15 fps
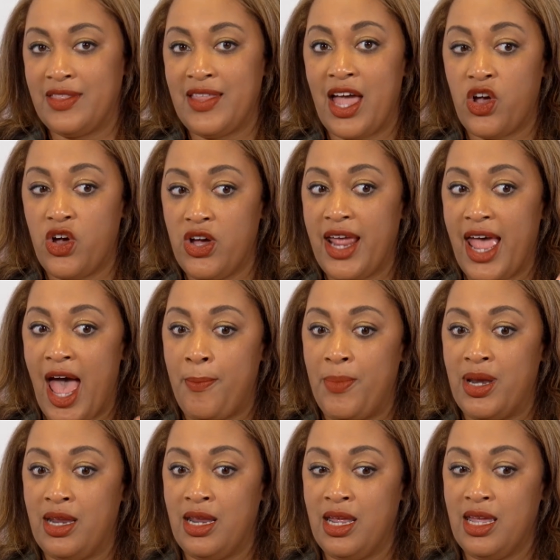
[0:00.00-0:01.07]
And that could
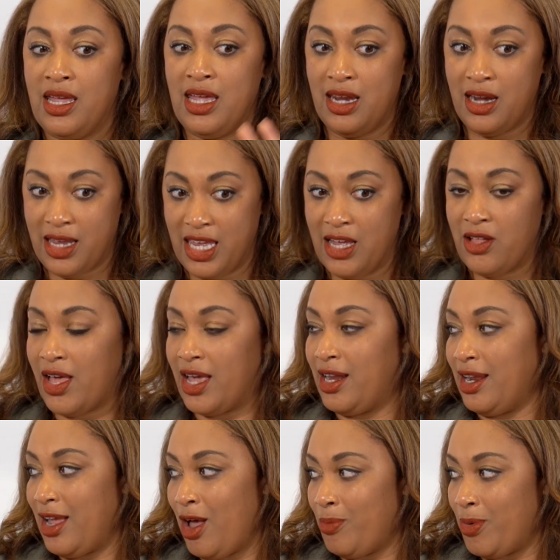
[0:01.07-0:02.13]
happen in a key client
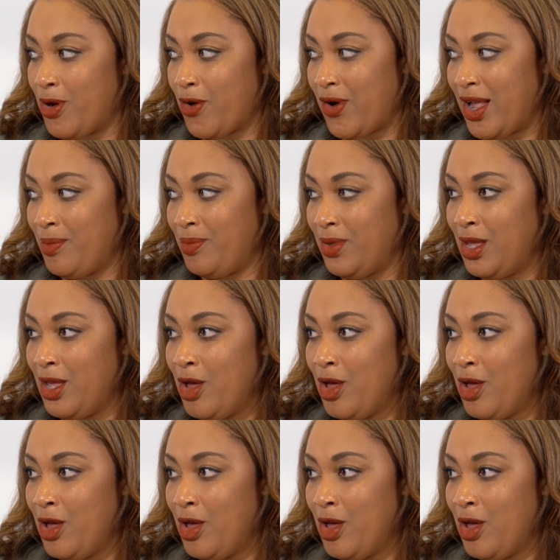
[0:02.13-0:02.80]
account program,